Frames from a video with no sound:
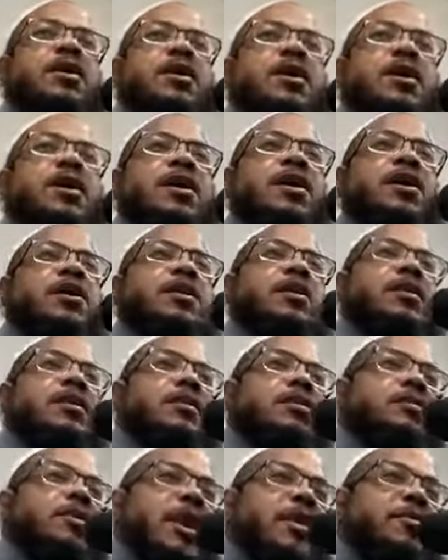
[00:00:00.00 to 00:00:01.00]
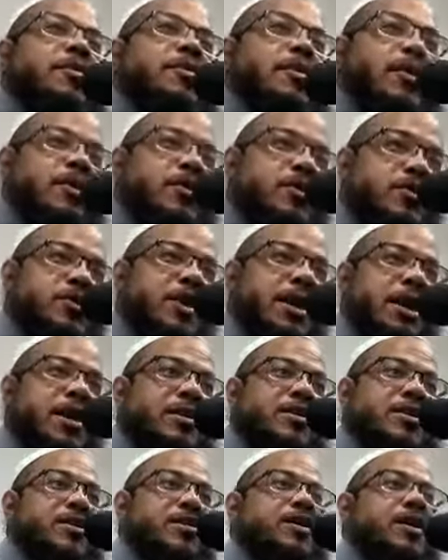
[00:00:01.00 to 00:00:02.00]
uh, type of
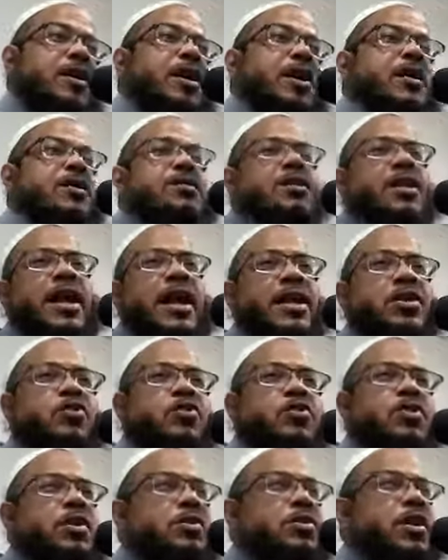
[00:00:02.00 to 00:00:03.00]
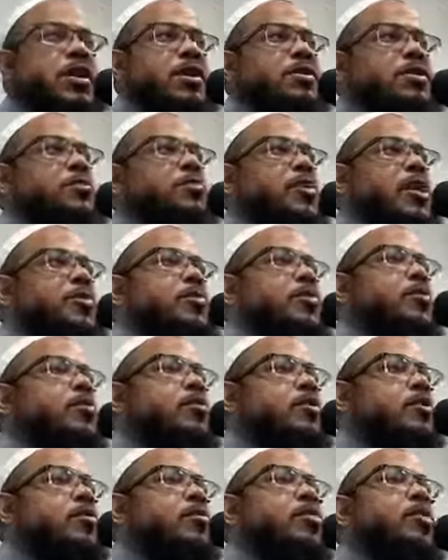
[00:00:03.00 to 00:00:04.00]
understanding. He said, I used to think the people
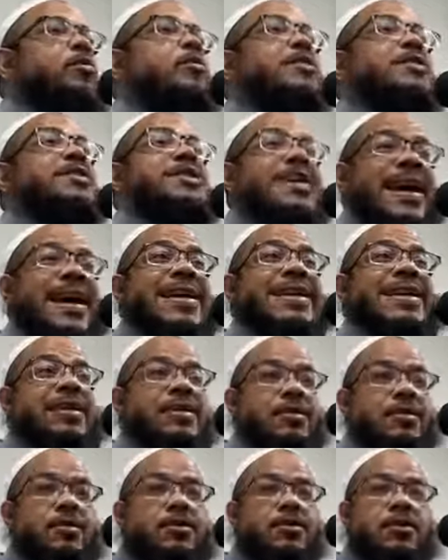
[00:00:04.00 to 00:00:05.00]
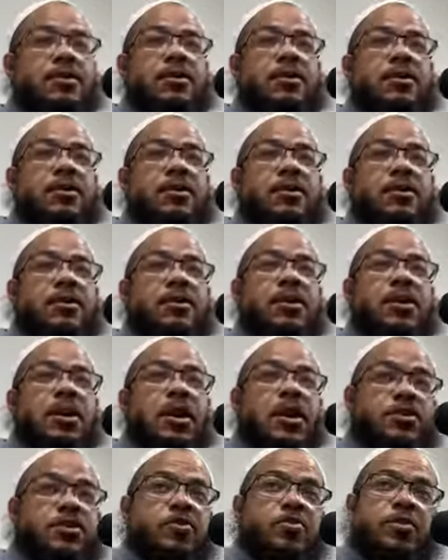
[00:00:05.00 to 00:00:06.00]
were misguided.
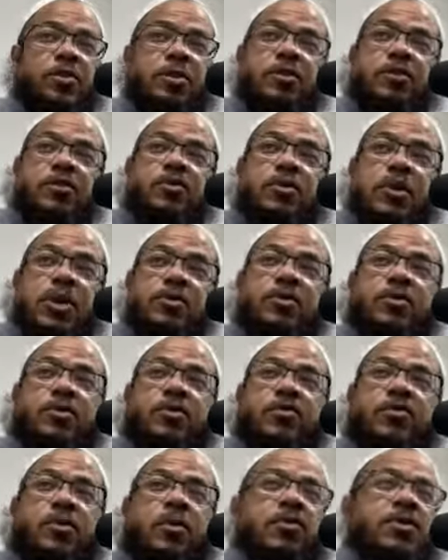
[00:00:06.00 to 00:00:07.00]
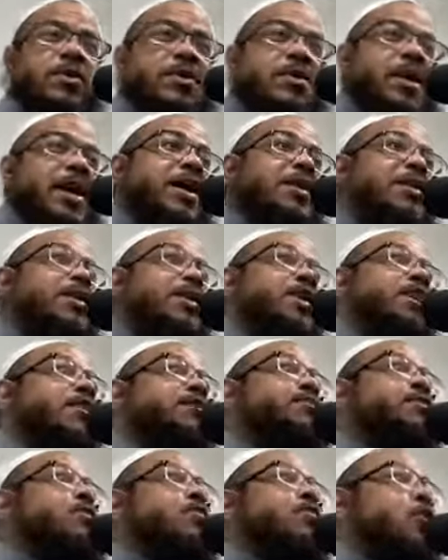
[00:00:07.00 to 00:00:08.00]
I used to think the people were misguided,
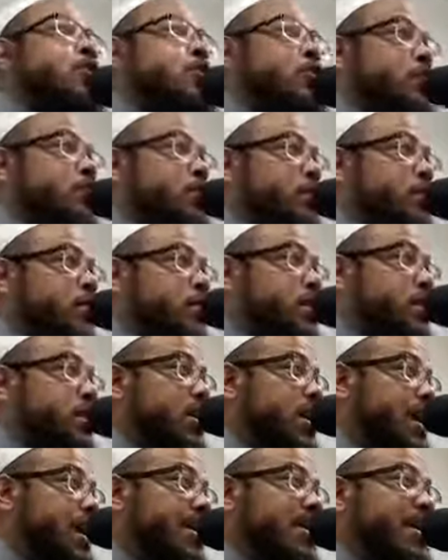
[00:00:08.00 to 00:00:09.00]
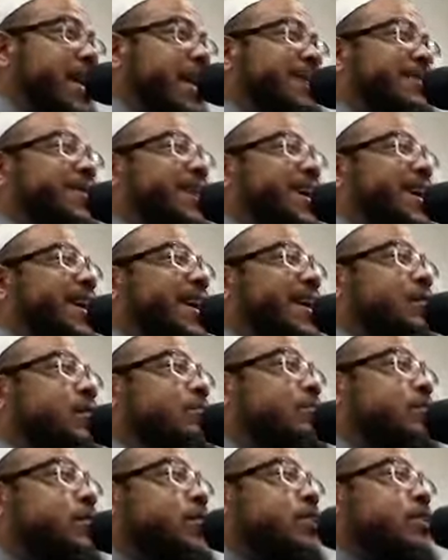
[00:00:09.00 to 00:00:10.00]
even though at that
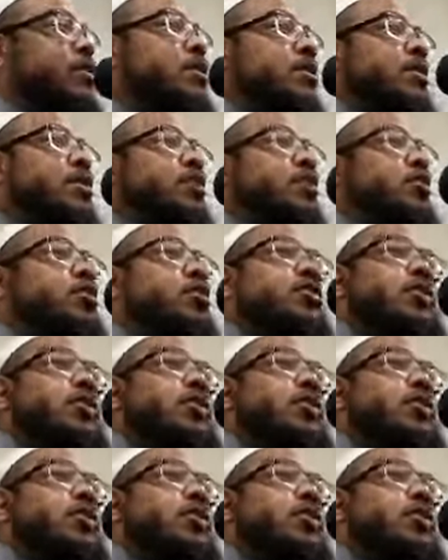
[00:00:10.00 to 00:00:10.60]
time you know,